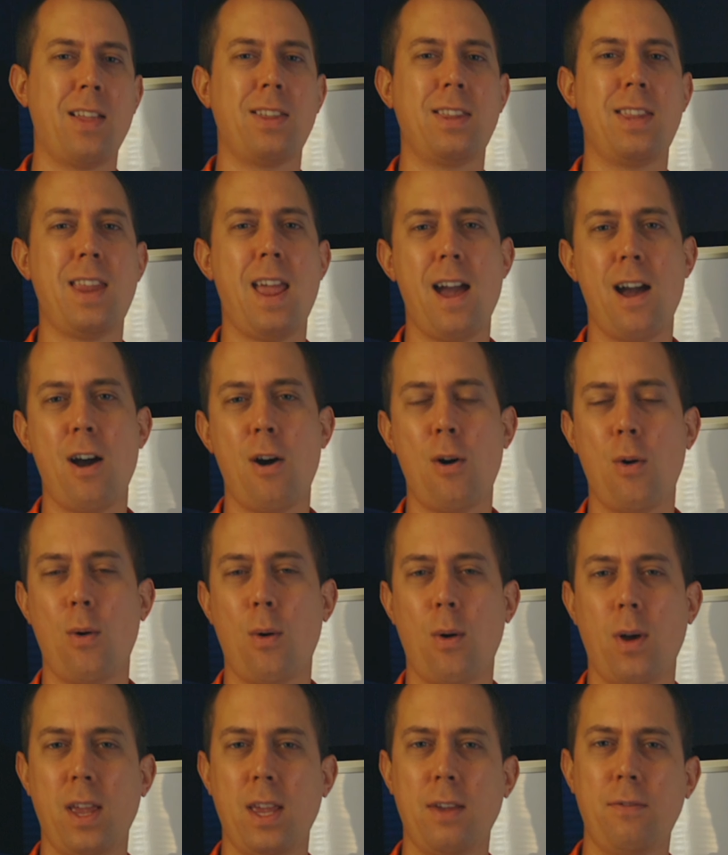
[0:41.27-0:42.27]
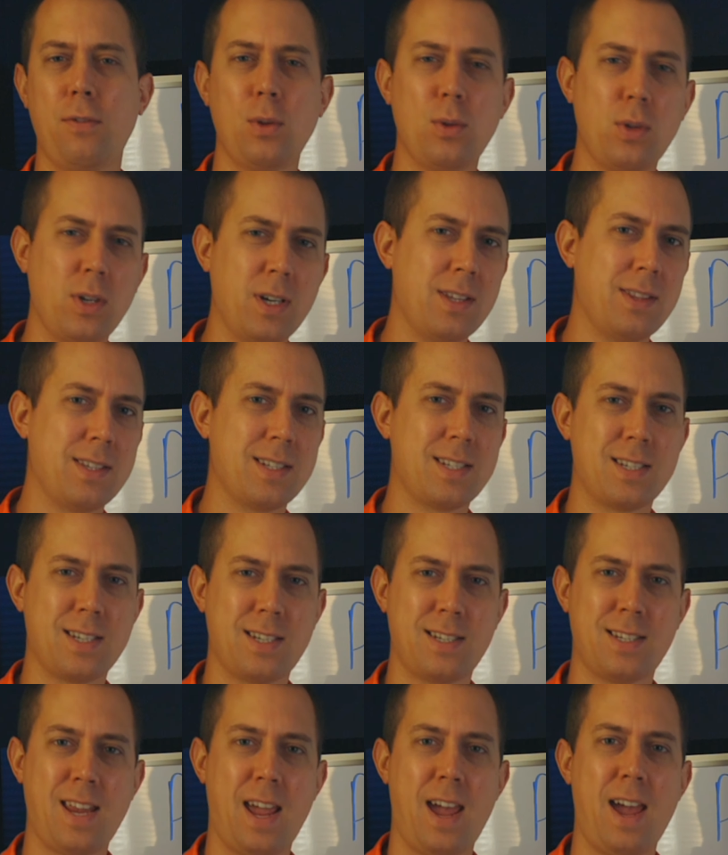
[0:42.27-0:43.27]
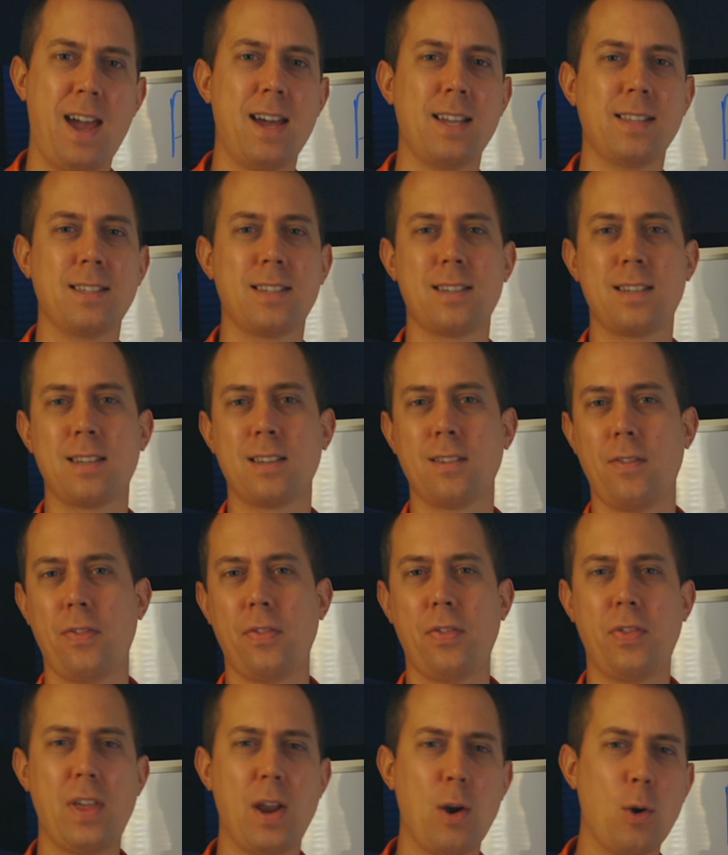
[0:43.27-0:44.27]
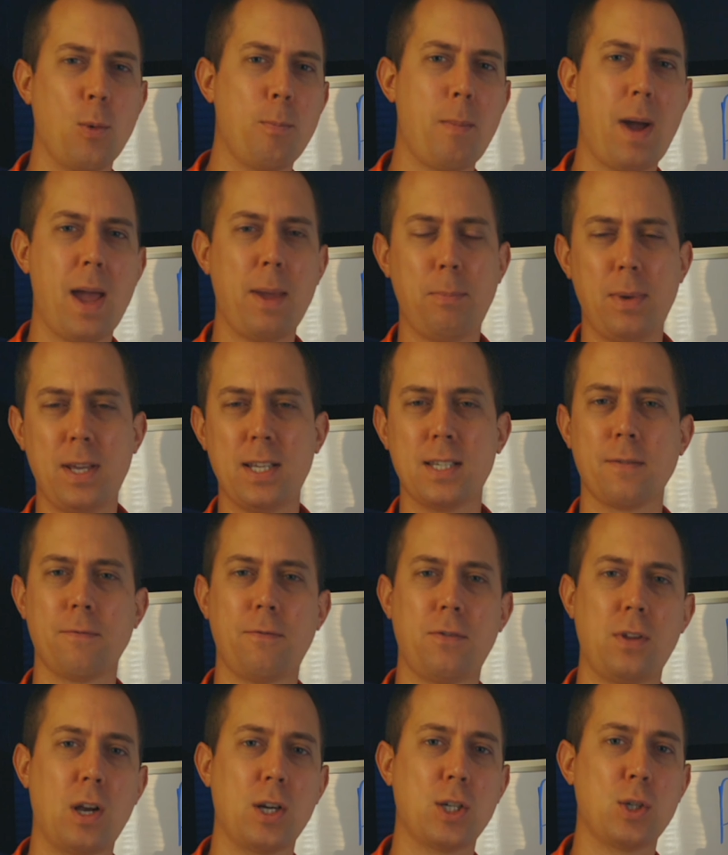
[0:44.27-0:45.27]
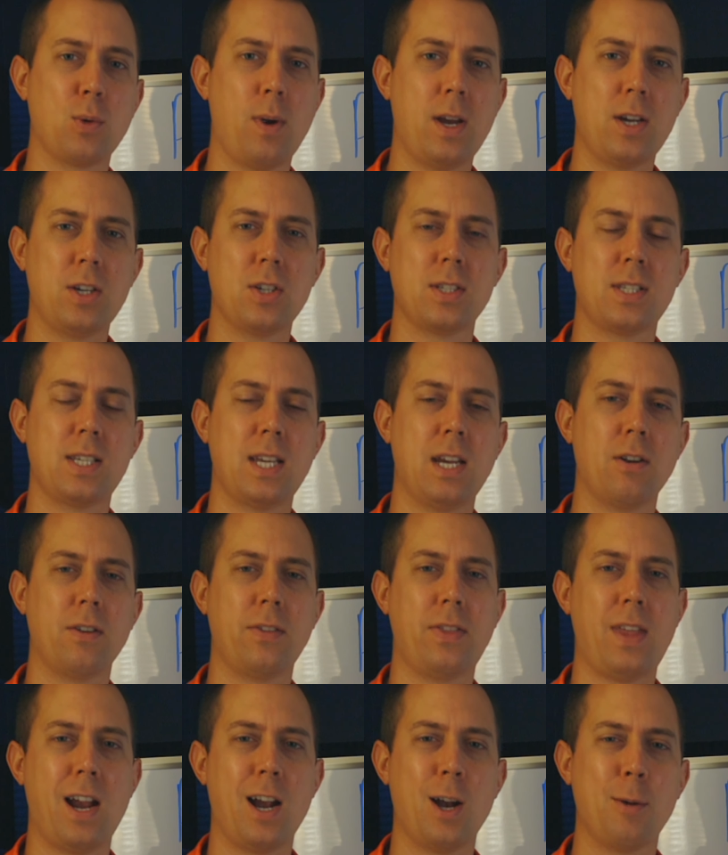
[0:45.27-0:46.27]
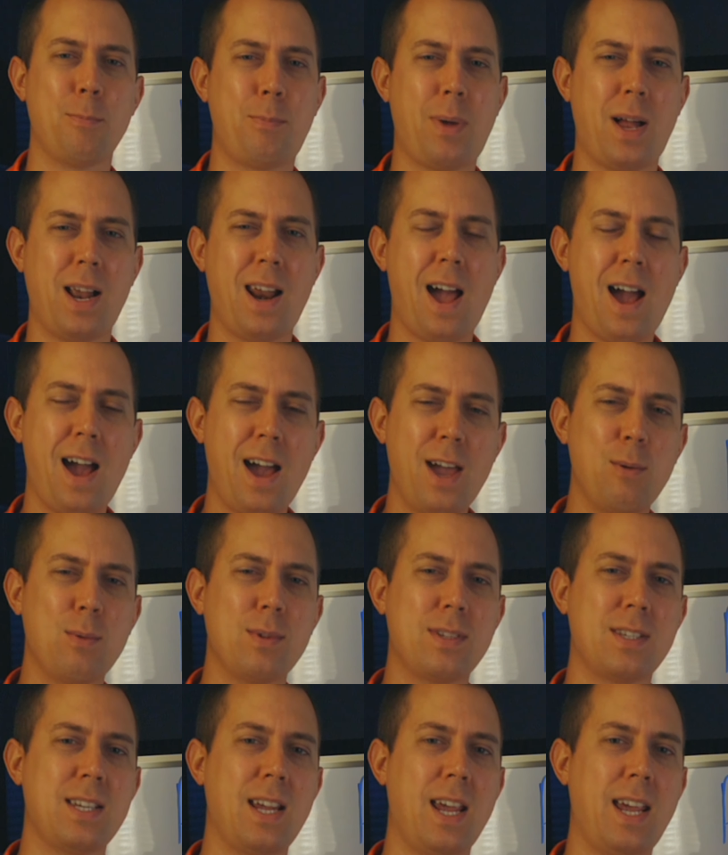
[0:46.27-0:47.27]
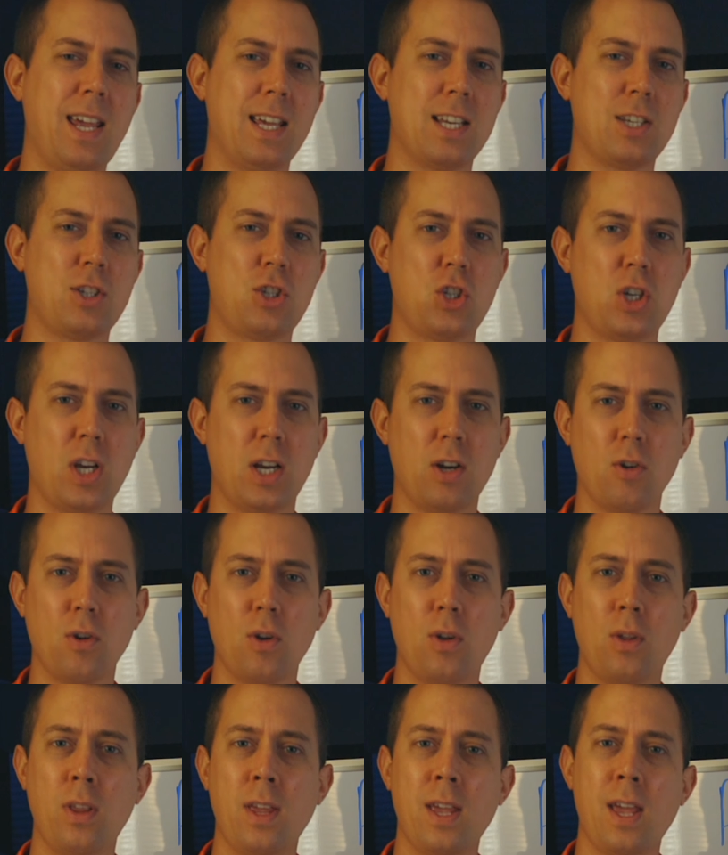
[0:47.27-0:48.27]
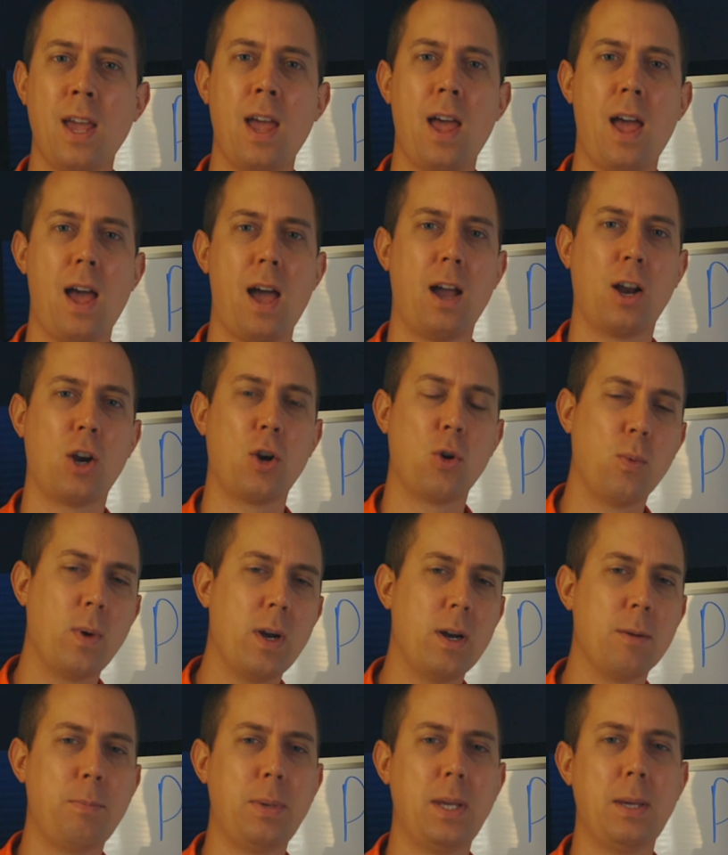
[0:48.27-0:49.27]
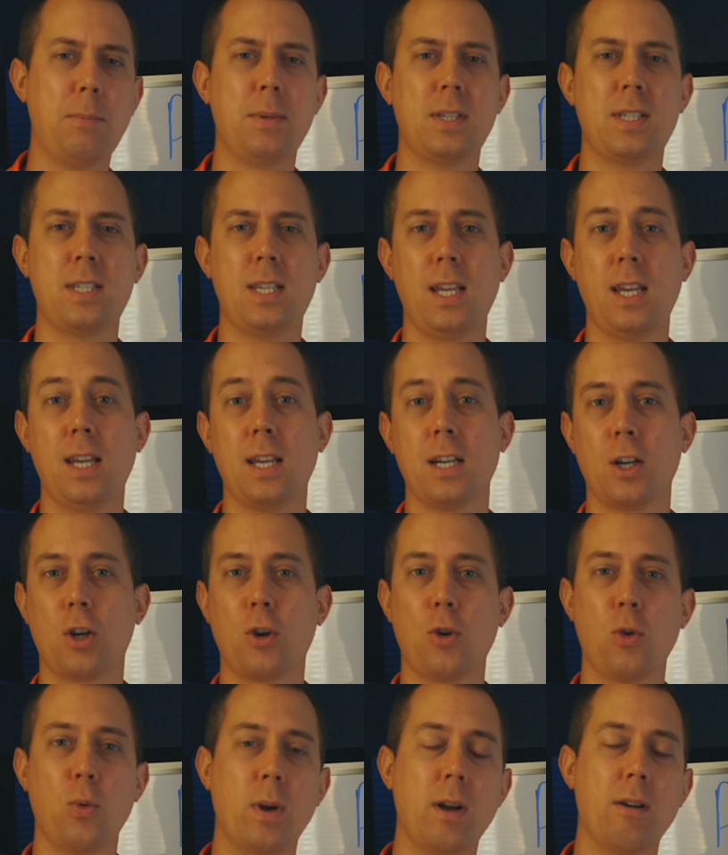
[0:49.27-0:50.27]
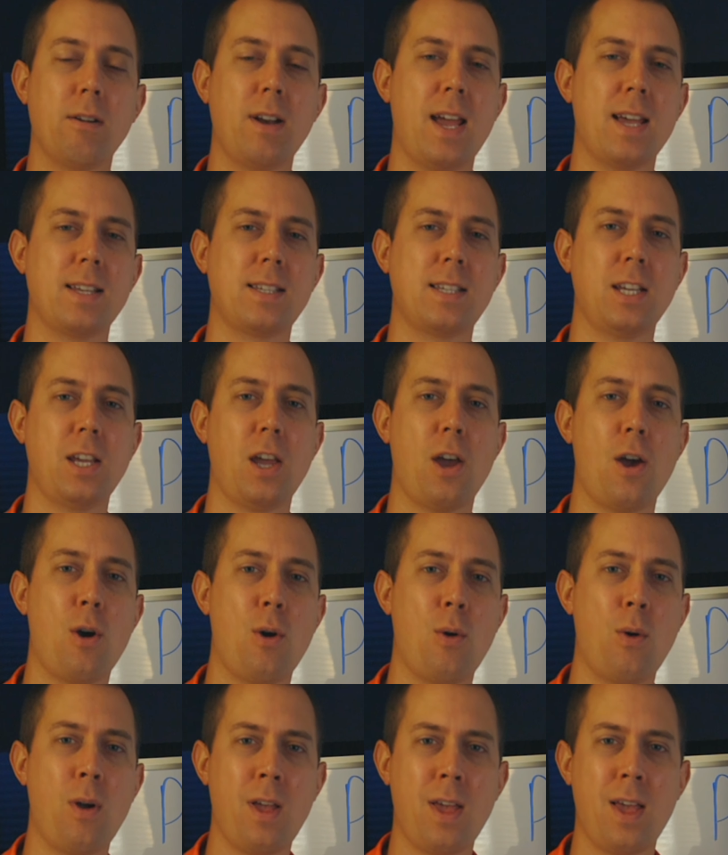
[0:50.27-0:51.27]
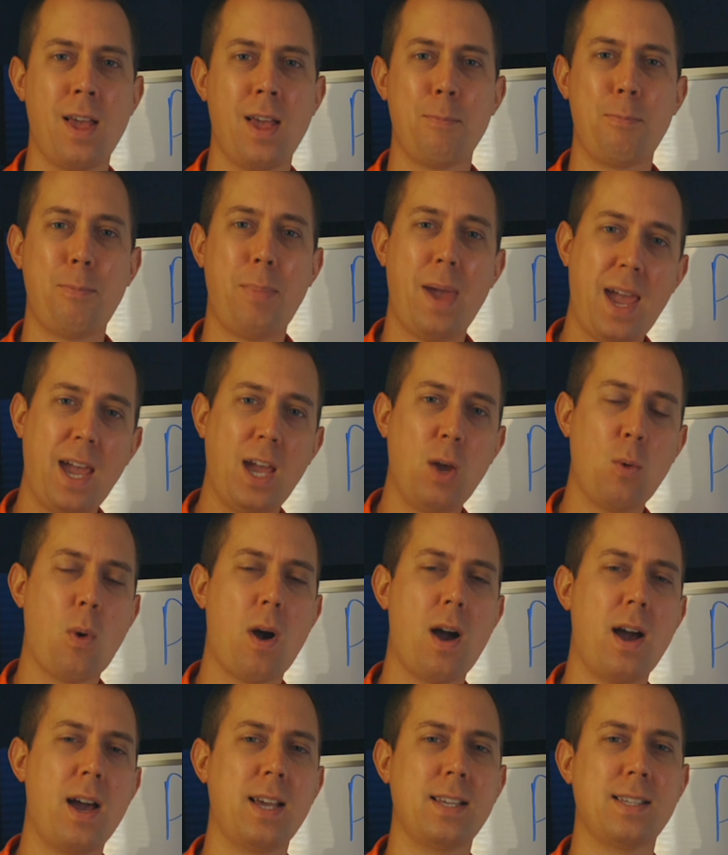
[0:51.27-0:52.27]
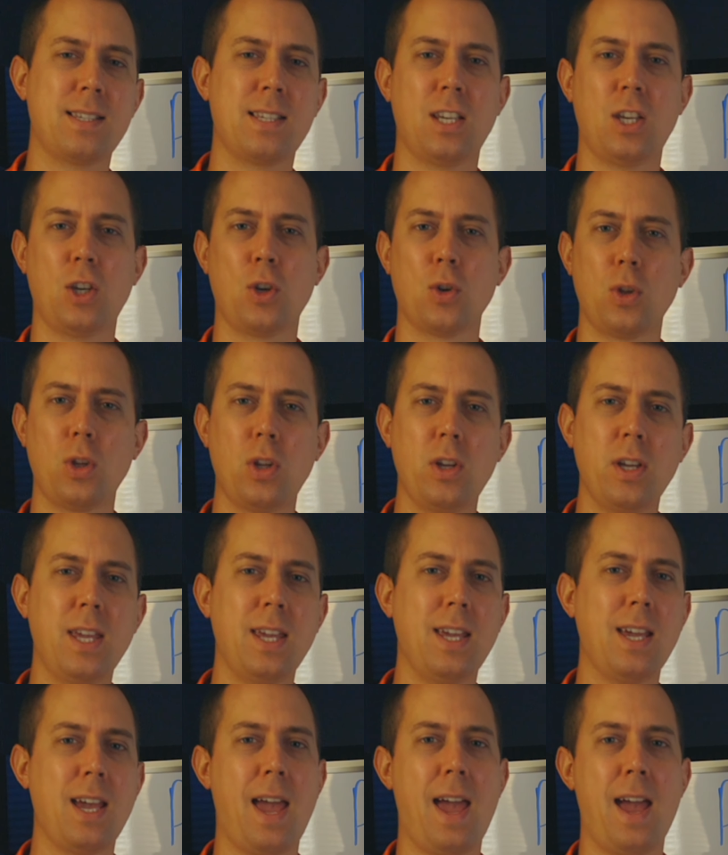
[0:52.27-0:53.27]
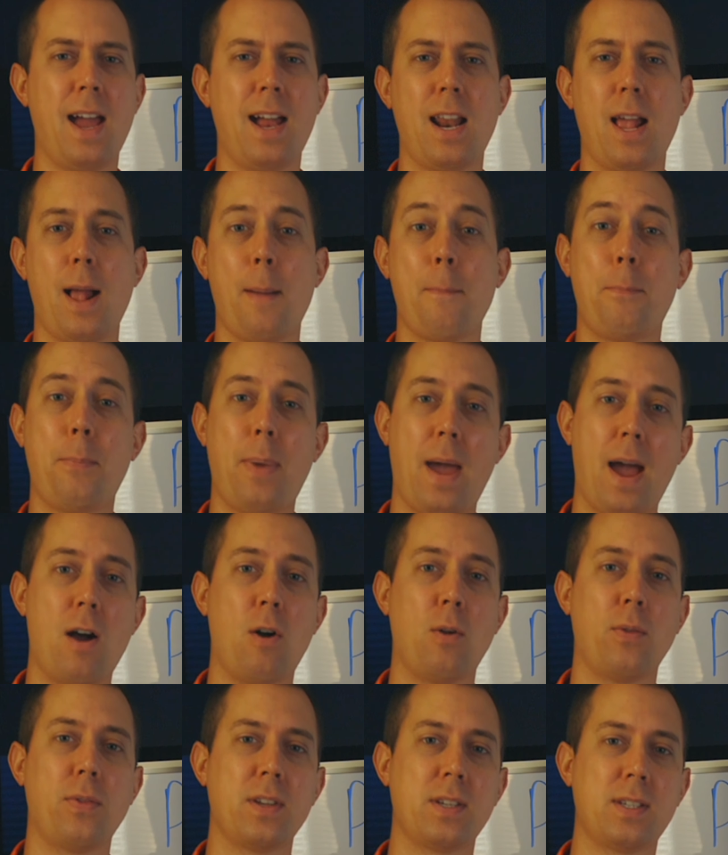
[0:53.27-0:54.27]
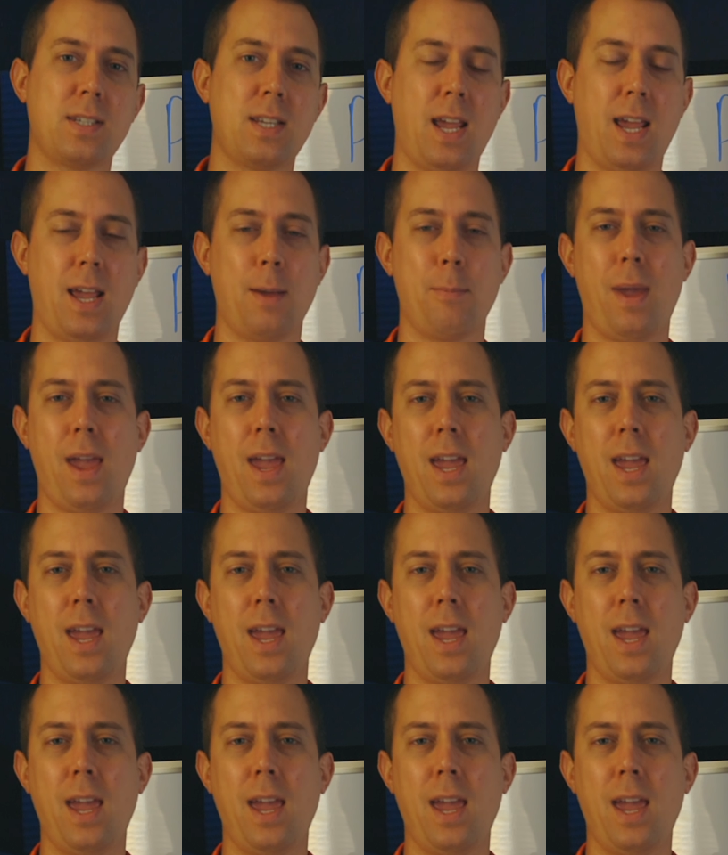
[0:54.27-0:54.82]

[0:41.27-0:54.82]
now if you look at the stats, there might be some fluctuations here and there, but I would say in general, a career in PPC and a career in SEO, pay-wise, you're looking at about the same.